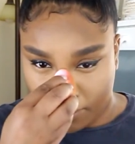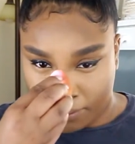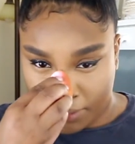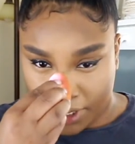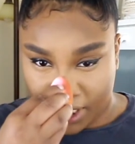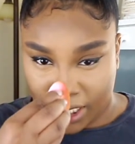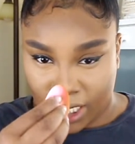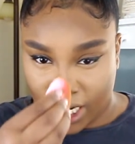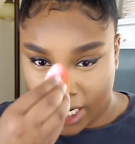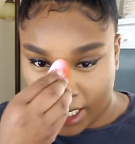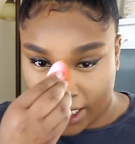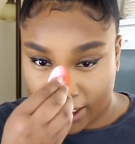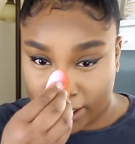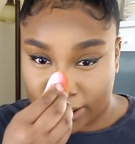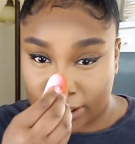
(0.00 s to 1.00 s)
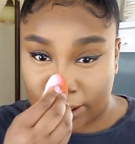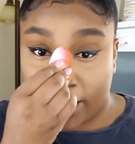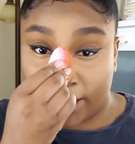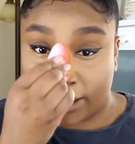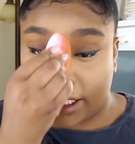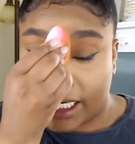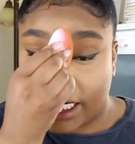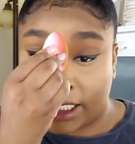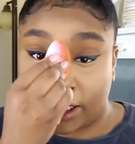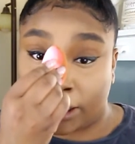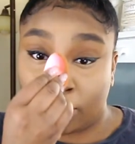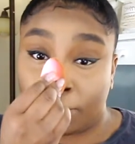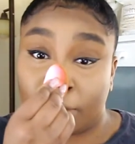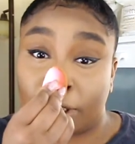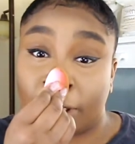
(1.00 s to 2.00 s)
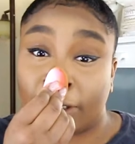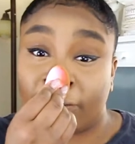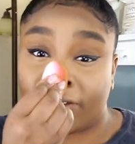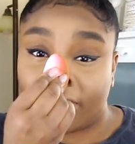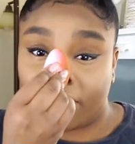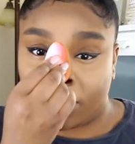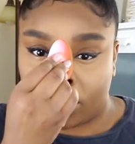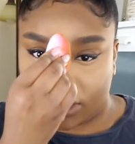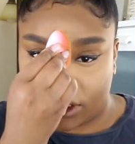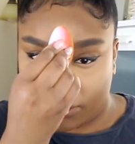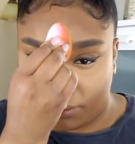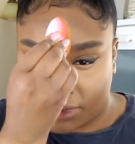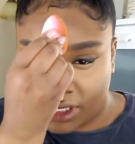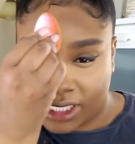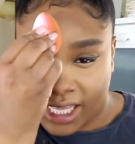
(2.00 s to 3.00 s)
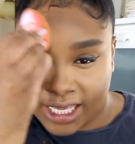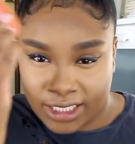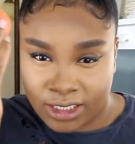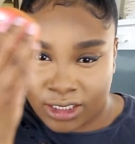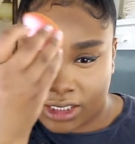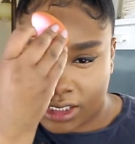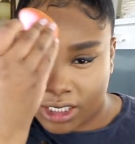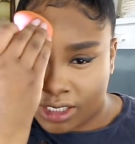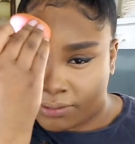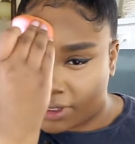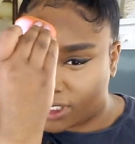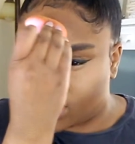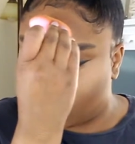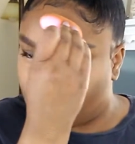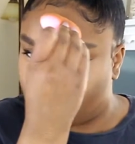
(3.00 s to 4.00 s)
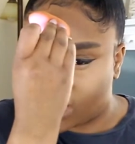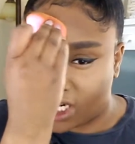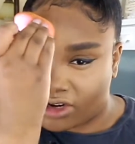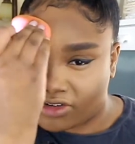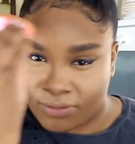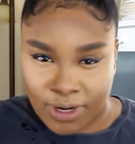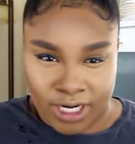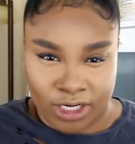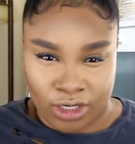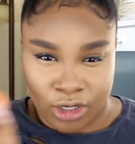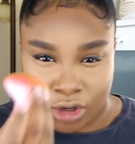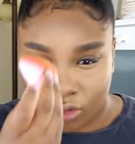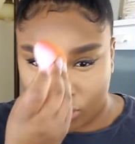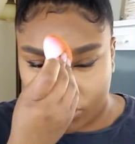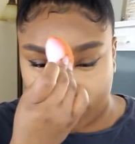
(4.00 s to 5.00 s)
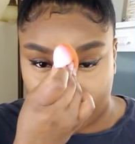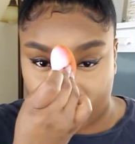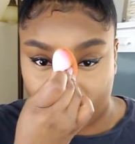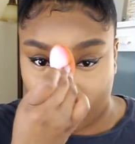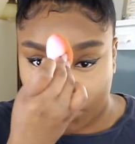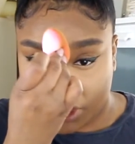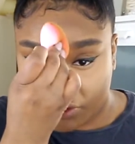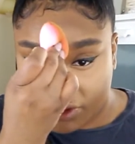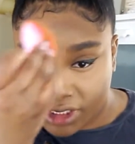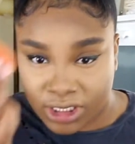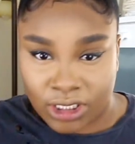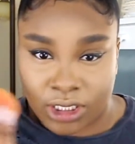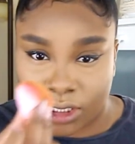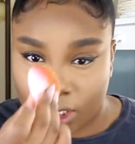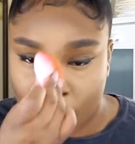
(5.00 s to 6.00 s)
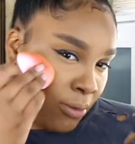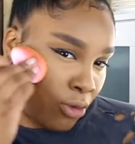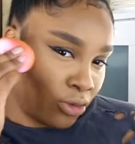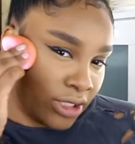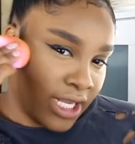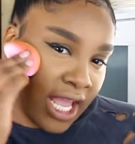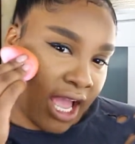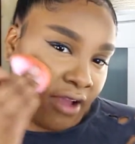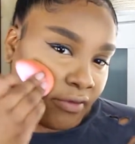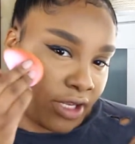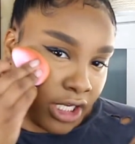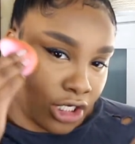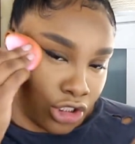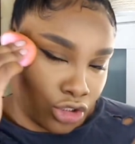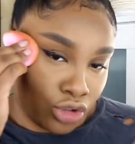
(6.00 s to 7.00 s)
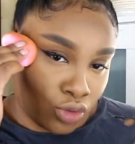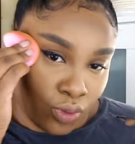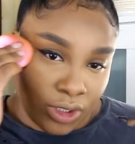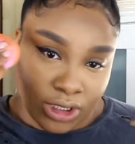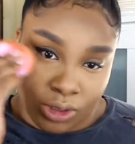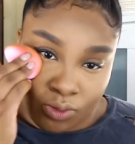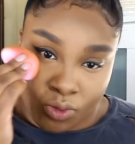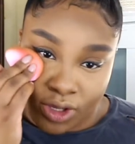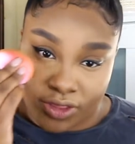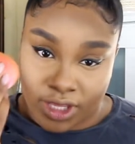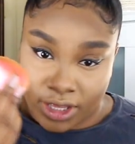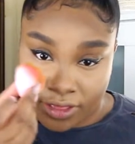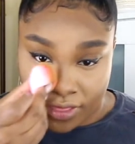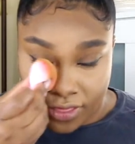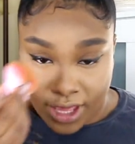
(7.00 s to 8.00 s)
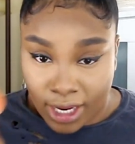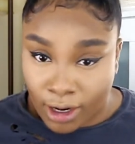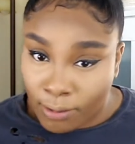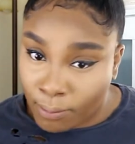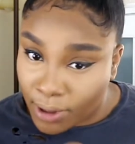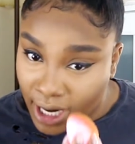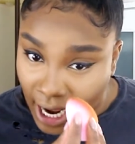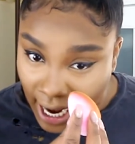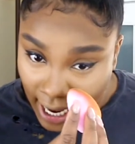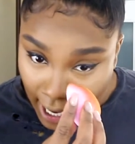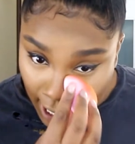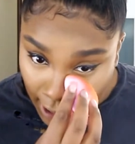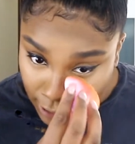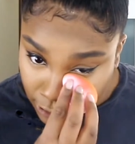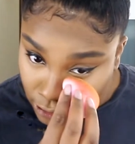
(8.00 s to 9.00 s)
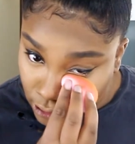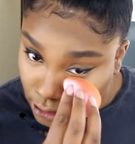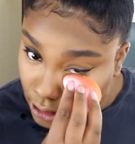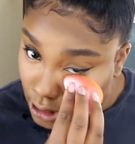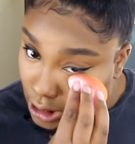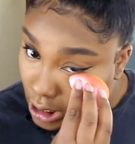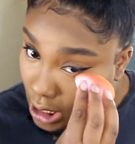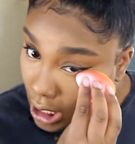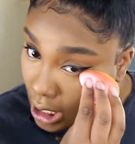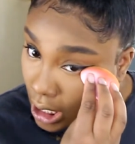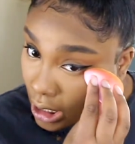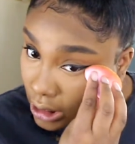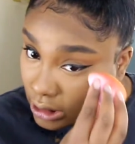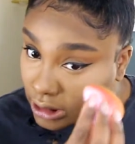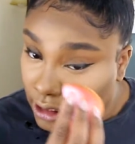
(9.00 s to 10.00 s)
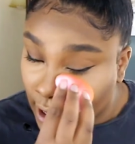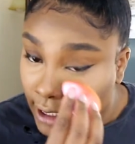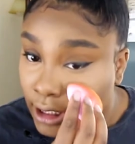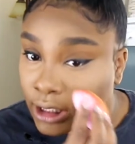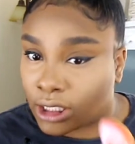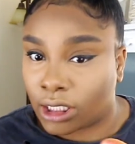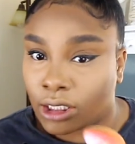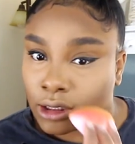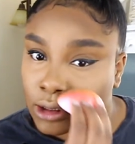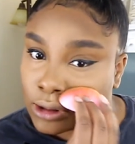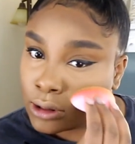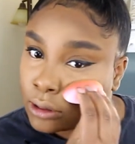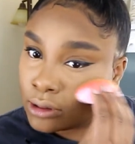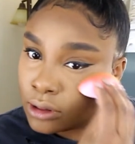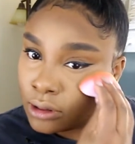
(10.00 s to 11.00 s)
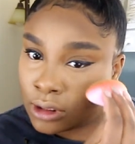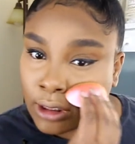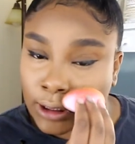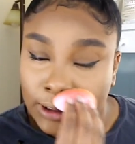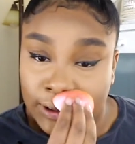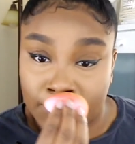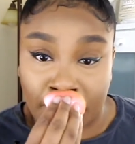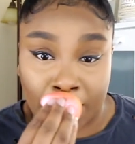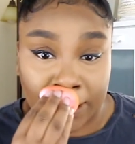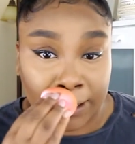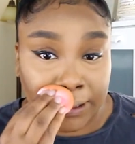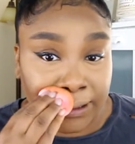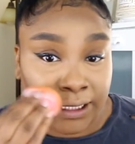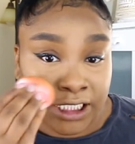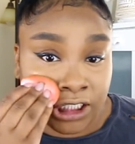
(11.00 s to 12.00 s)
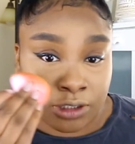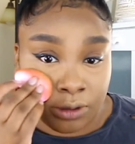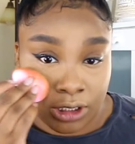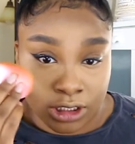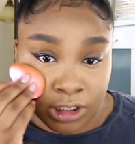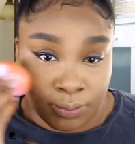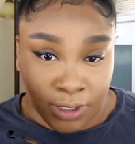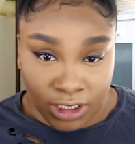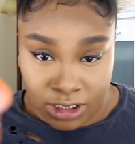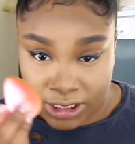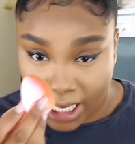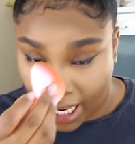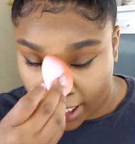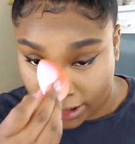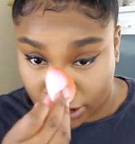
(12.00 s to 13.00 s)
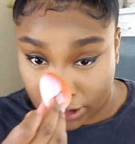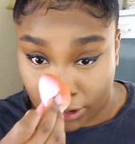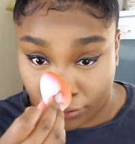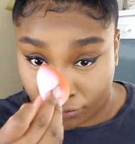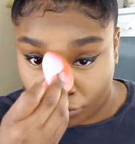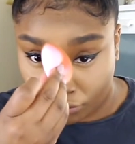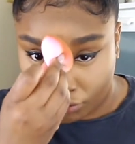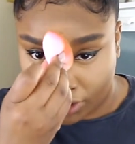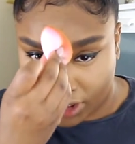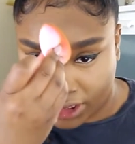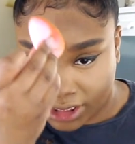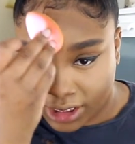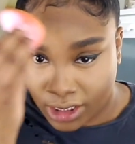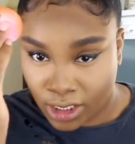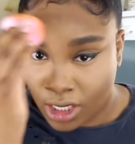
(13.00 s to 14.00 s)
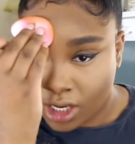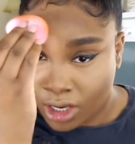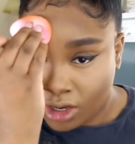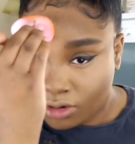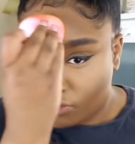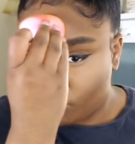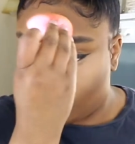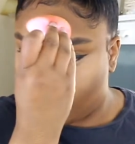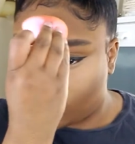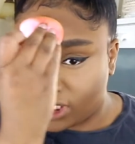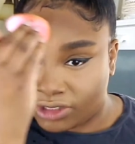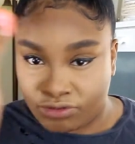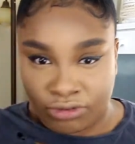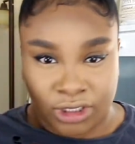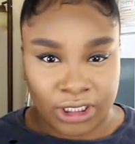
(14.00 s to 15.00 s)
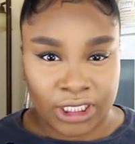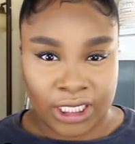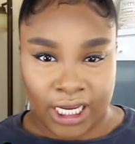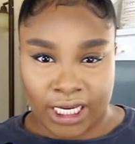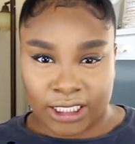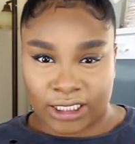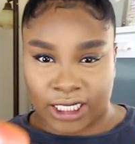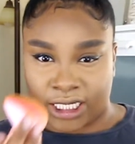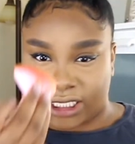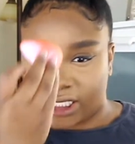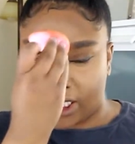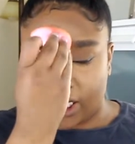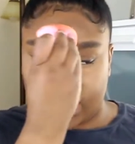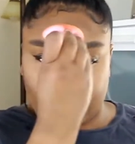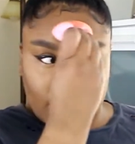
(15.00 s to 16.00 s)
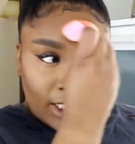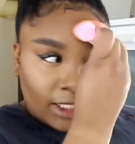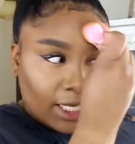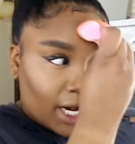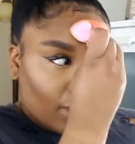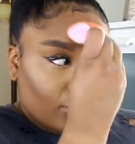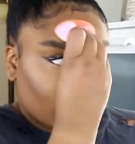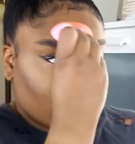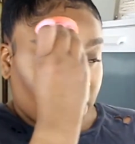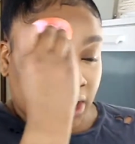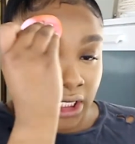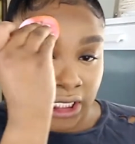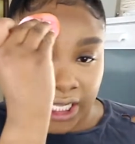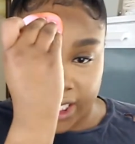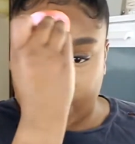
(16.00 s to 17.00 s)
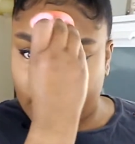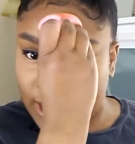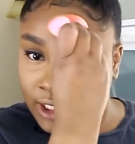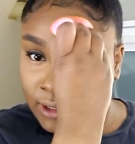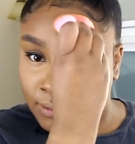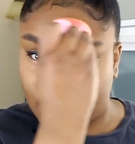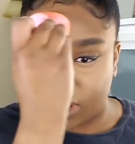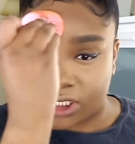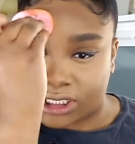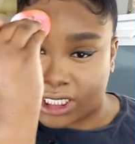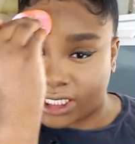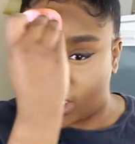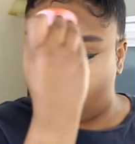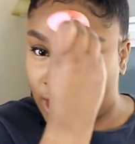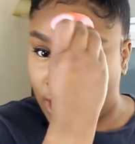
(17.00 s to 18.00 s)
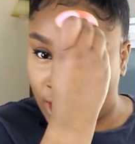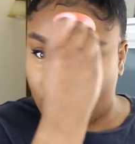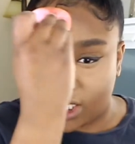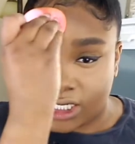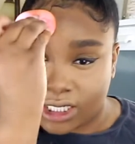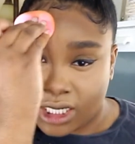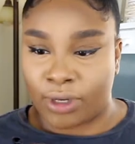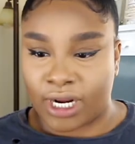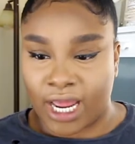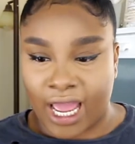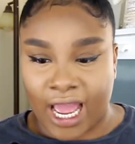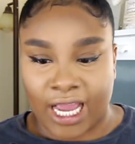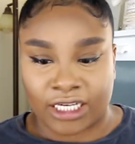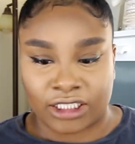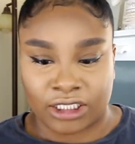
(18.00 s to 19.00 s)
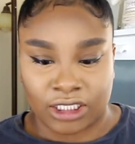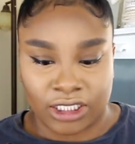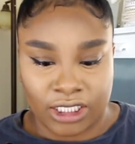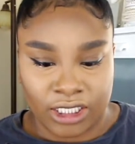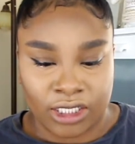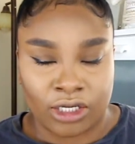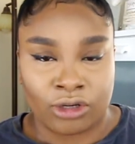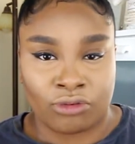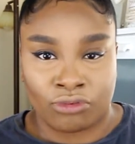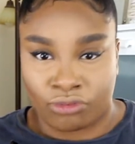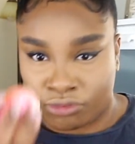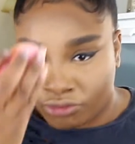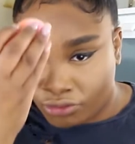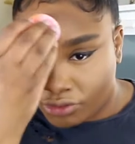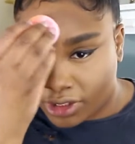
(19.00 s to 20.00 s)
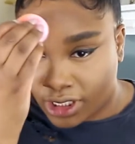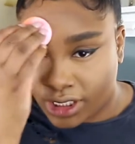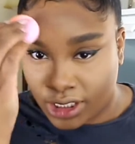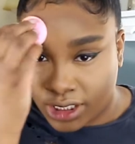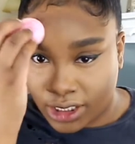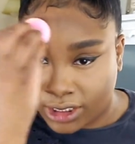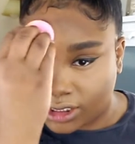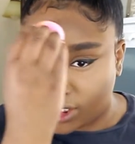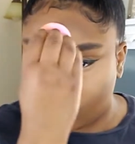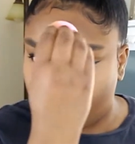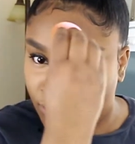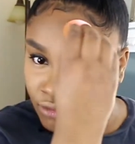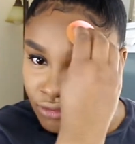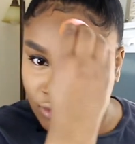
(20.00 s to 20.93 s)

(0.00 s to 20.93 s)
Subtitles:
because it's getting a little bit difficult to blend in the center of my nose for some weird reason. I'm only having issues with it there, but I actually like this little sponge. This sponge is actually really nice, and I didn't think that I was gonna like it as much as I did, but I actually really